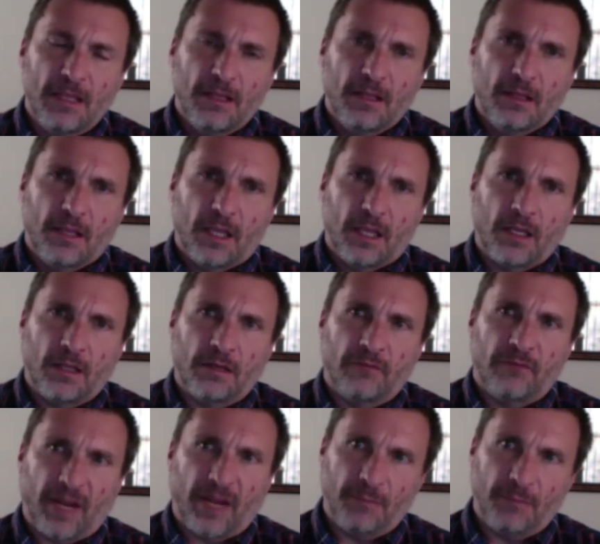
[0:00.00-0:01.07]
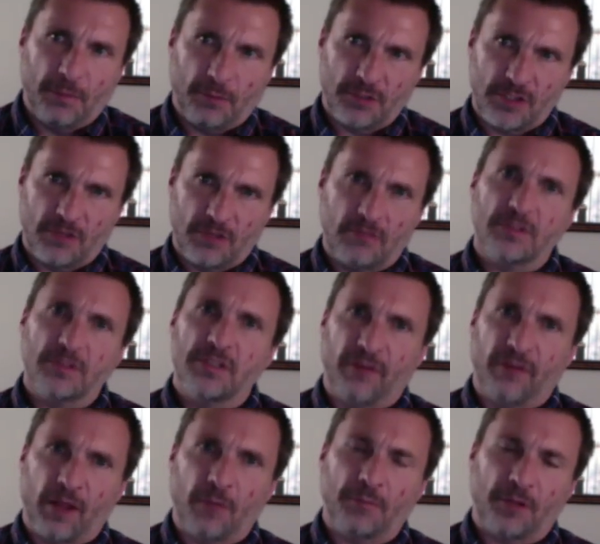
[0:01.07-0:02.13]
and inviting people to
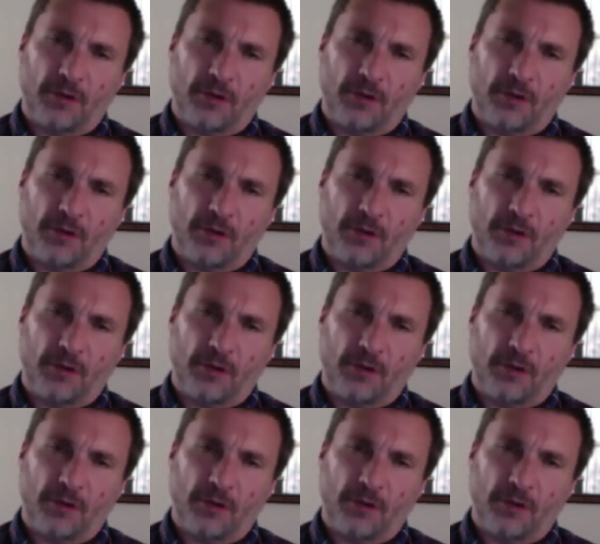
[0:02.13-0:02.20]
develop the